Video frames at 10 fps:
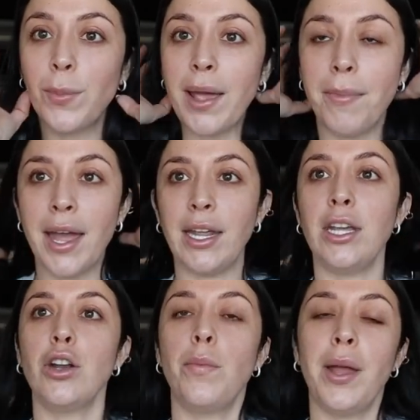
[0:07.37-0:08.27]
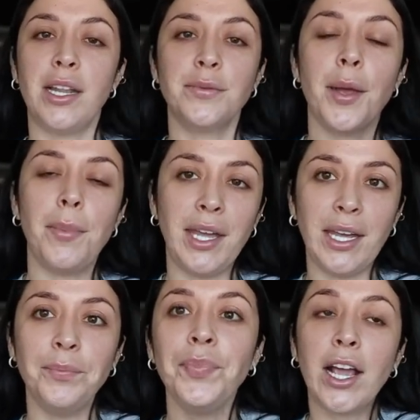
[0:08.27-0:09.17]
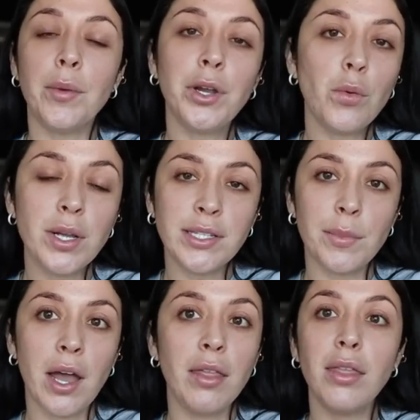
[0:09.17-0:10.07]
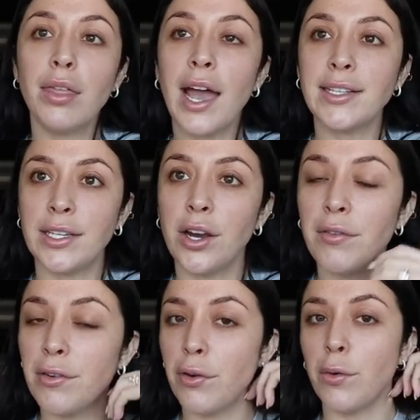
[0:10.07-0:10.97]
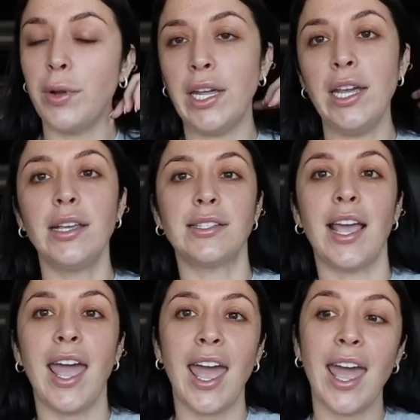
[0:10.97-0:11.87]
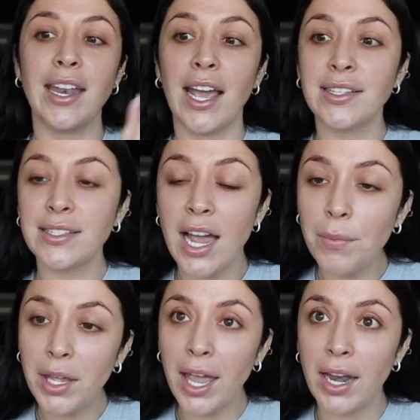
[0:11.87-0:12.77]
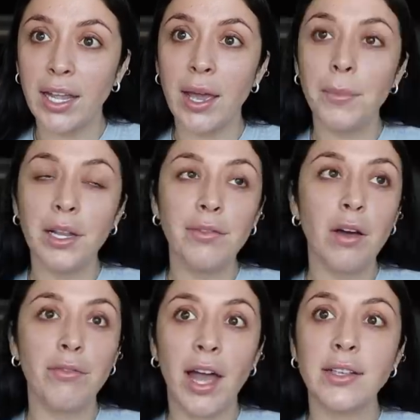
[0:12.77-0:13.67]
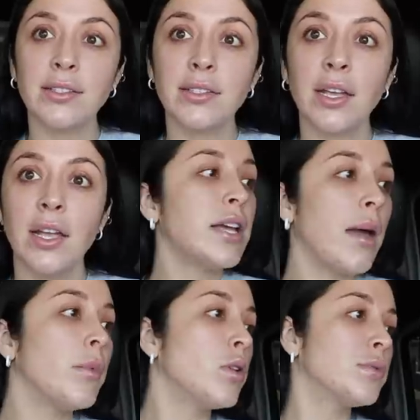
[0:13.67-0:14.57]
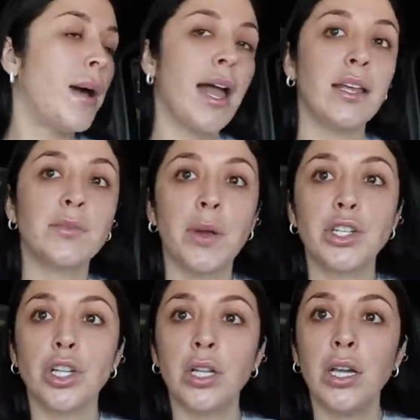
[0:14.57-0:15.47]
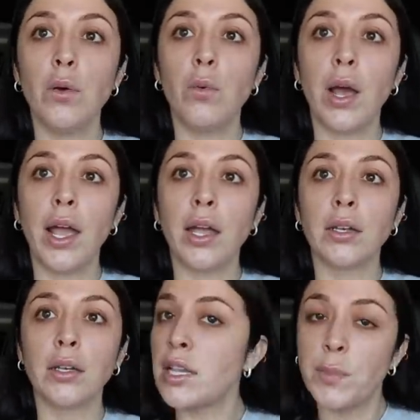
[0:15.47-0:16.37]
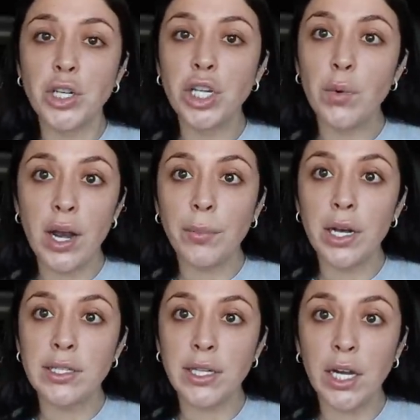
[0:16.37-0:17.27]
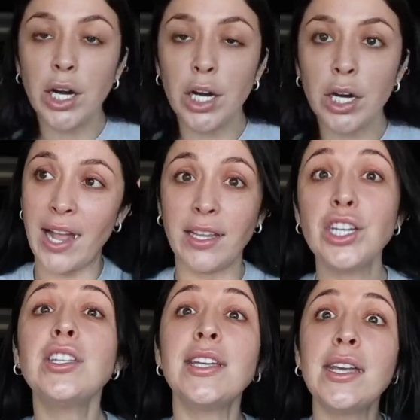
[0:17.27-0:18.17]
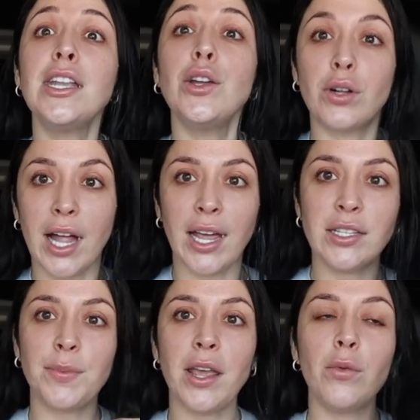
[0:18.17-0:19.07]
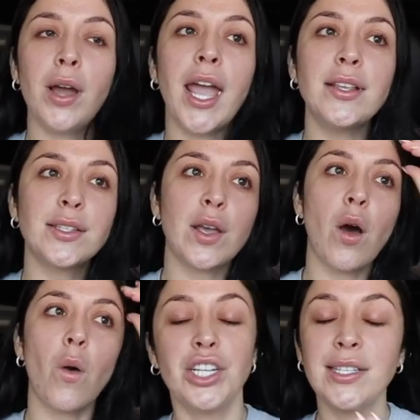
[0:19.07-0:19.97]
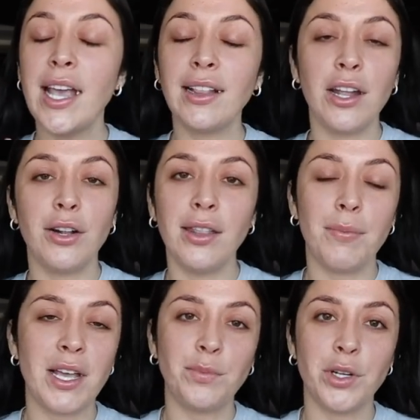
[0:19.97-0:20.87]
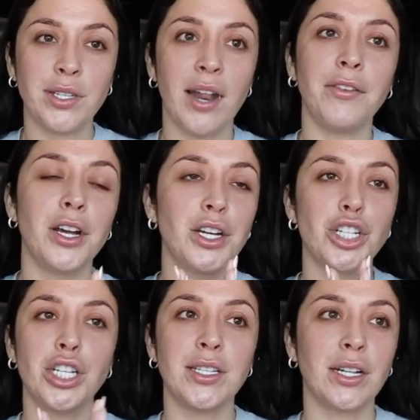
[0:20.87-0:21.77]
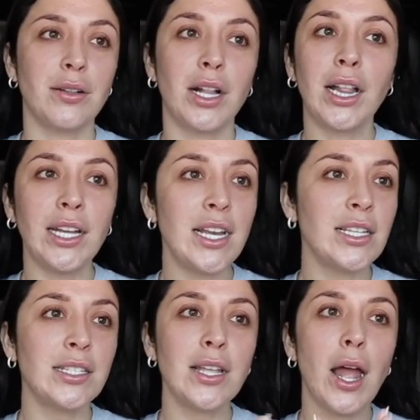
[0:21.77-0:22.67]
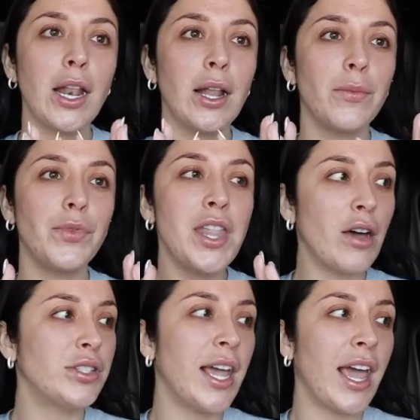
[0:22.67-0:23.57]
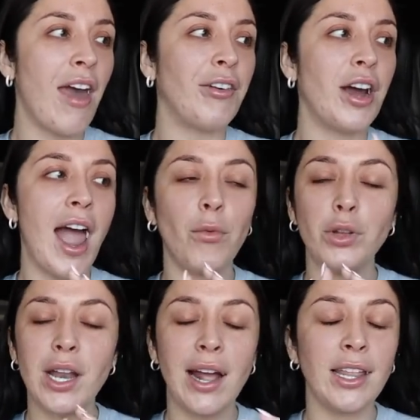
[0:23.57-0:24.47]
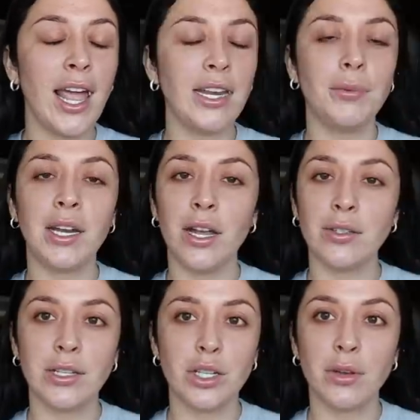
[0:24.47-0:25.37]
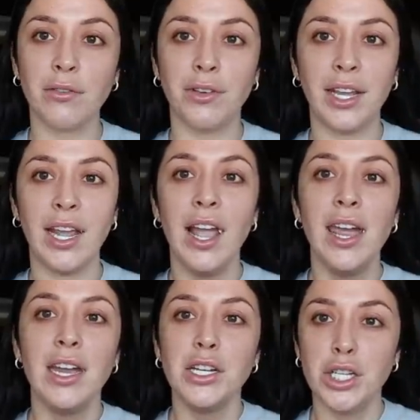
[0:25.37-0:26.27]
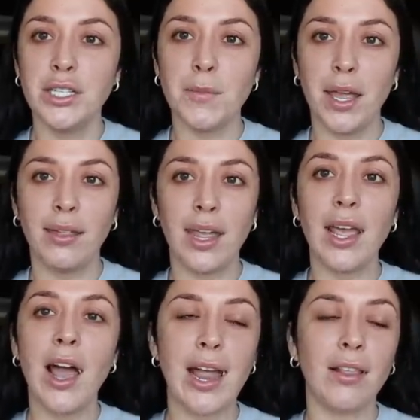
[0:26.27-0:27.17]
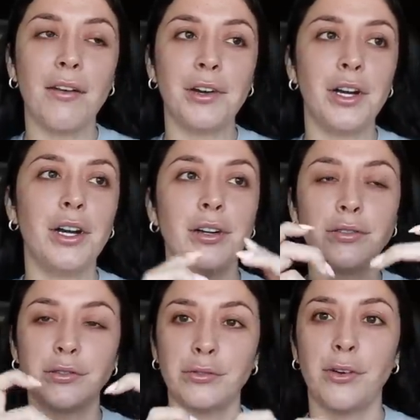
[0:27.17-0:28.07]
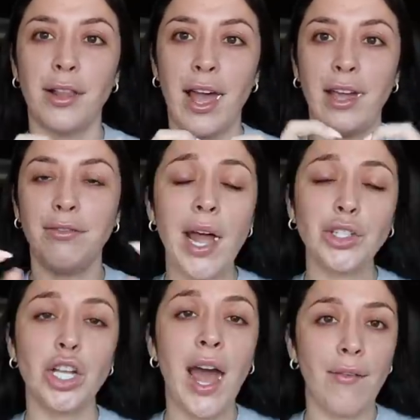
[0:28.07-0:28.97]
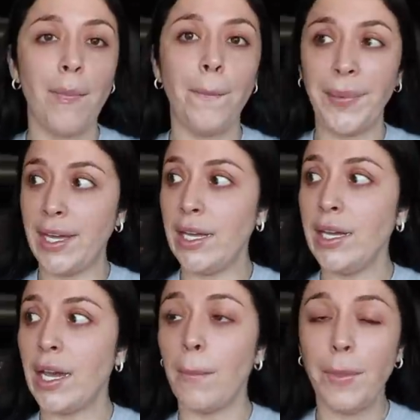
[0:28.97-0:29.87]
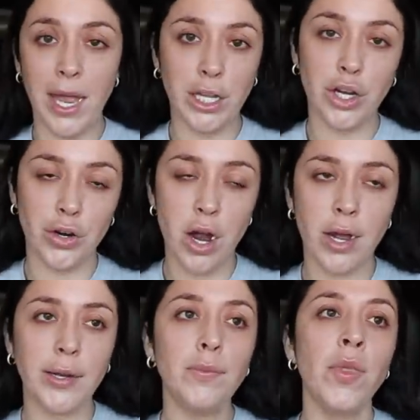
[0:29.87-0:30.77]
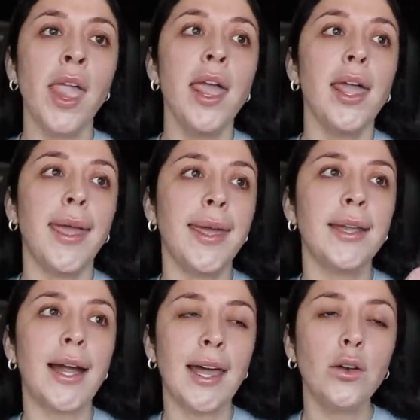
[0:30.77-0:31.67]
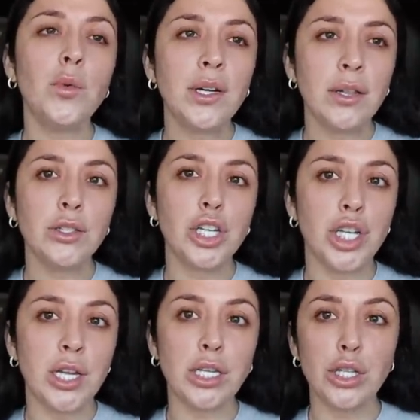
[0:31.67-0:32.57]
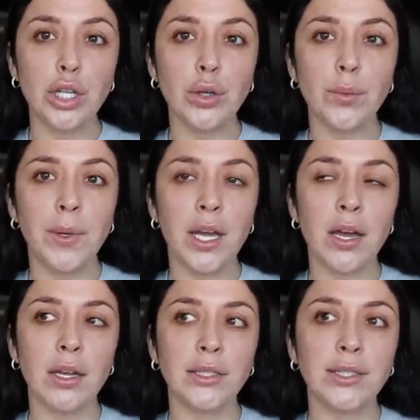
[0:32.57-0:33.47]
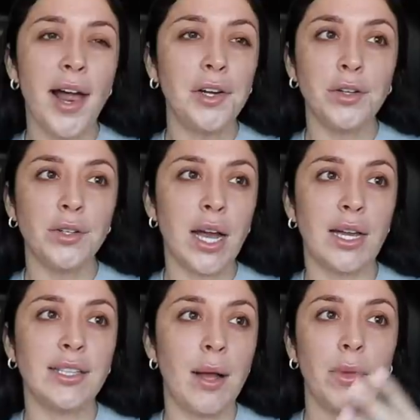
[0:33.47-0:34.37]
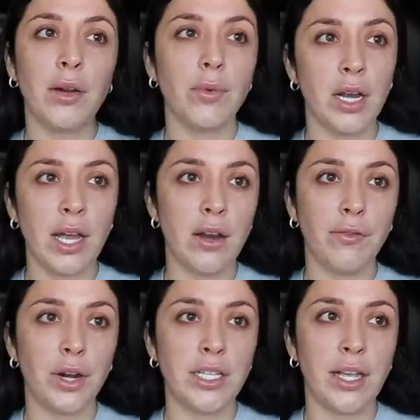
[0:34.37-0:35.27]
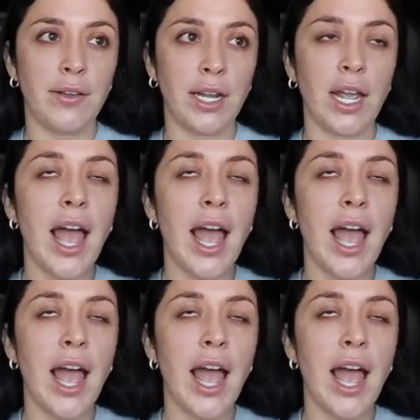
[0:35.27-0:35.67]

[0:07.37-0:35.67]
by Betty, you know, Petty's by B. I come here once a month. I see her every four weeks and it's time again. I can't believe how fast time goes by, especially when, especially when I'm gonna see her. I think she's taking new clients by the way. So she's like literally the best person ever. She's the cleanest nail tech ever. I will not let anybody else touch my feet. She's amazing. I love her for life. I actually have a pink pedicure on and I don't know what color to change it to because I don't know you guys. I'm like running out of creativity.